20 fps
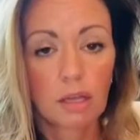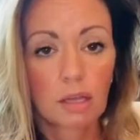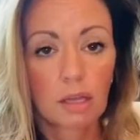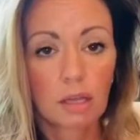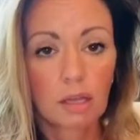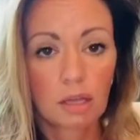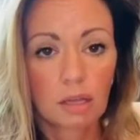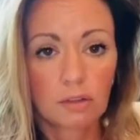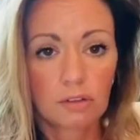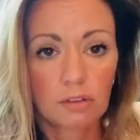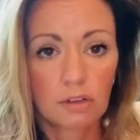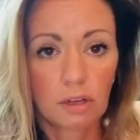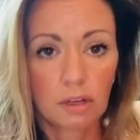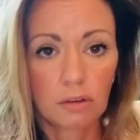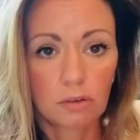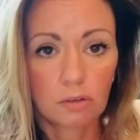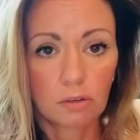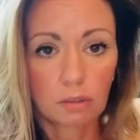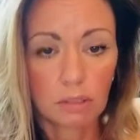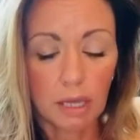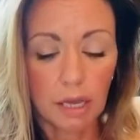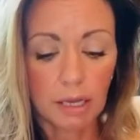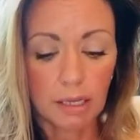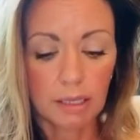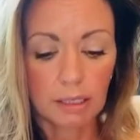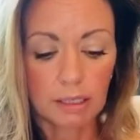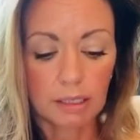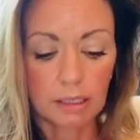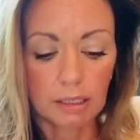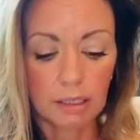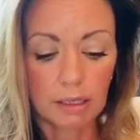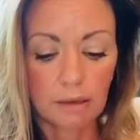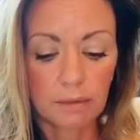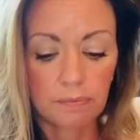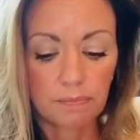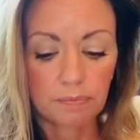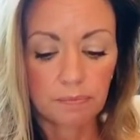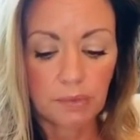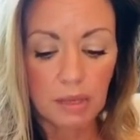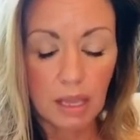as the underlying
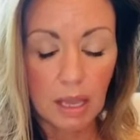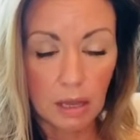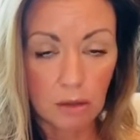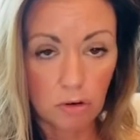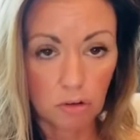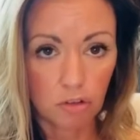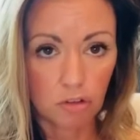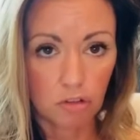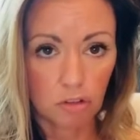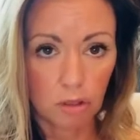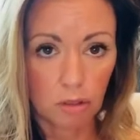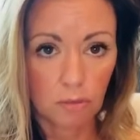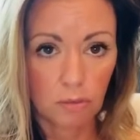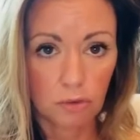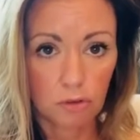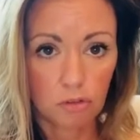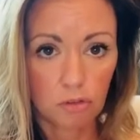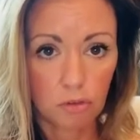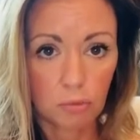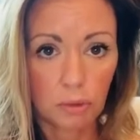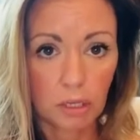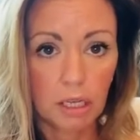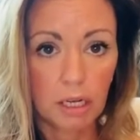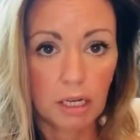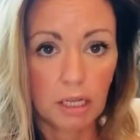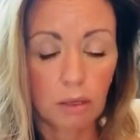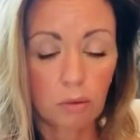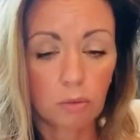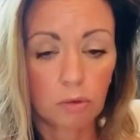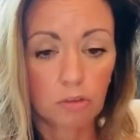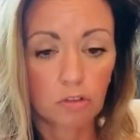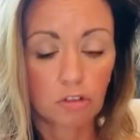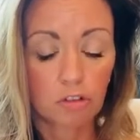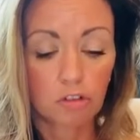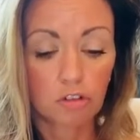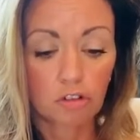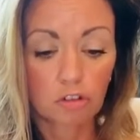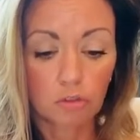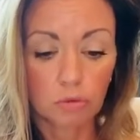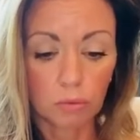energy of this reading, which
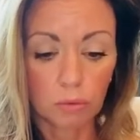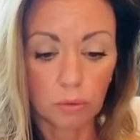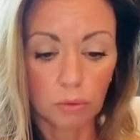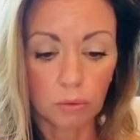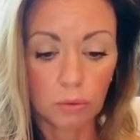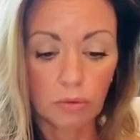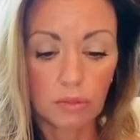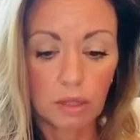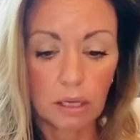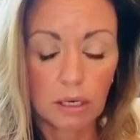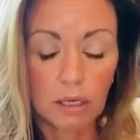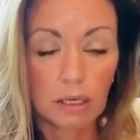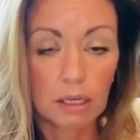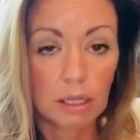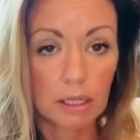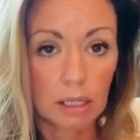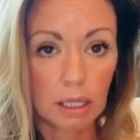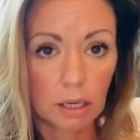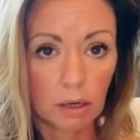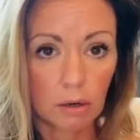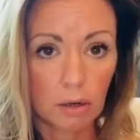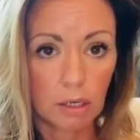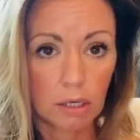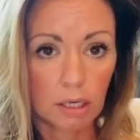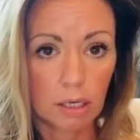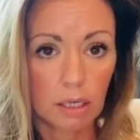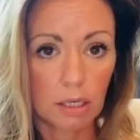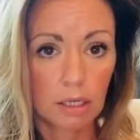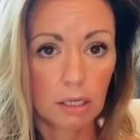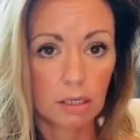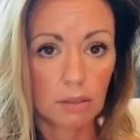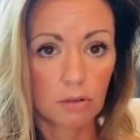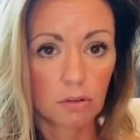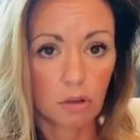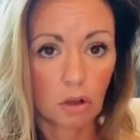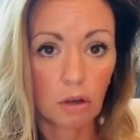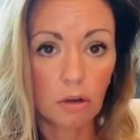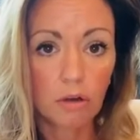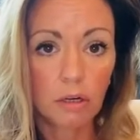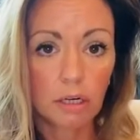is truth and clarity. And it's
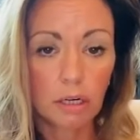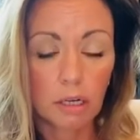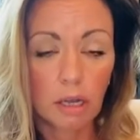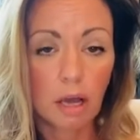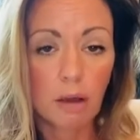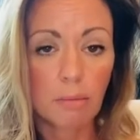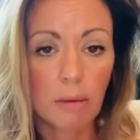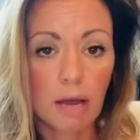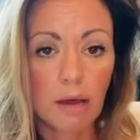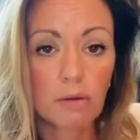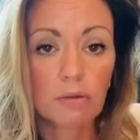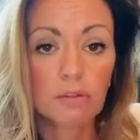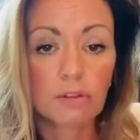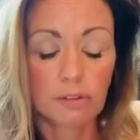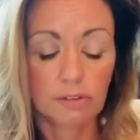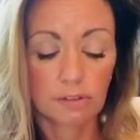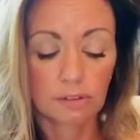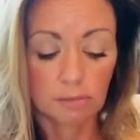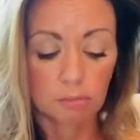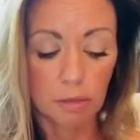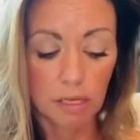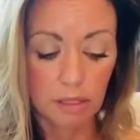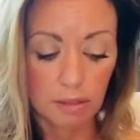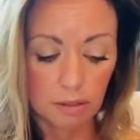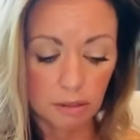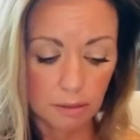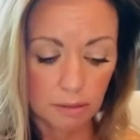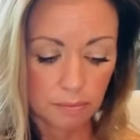all going to come out this month.